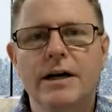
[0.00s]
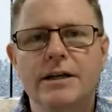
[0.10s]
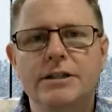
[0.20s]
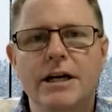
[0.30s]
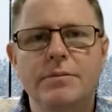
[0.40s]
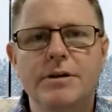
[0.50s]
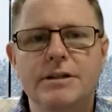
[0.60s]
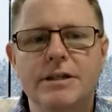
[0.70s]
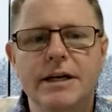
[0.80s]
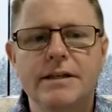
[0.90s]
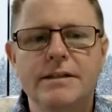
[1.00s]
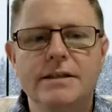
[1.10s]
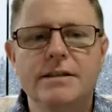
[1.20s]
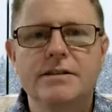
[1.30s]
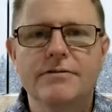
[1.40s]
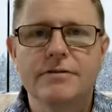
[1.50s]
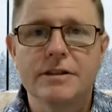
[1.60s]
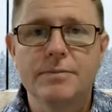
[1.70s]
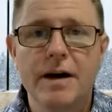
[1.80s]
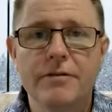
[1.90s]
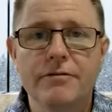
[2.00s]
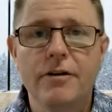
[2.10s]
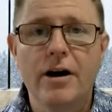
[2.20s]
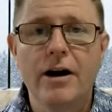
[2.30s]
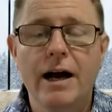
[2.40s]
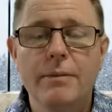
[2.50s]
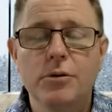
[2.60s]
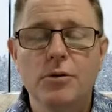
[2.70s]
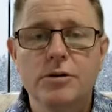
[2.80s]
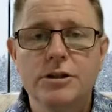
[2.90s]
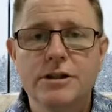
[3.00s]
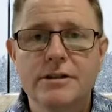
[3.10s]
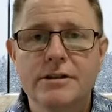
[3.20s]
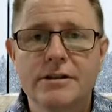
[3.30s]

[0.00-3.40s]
JWTs is for Smart on FHIR app launches.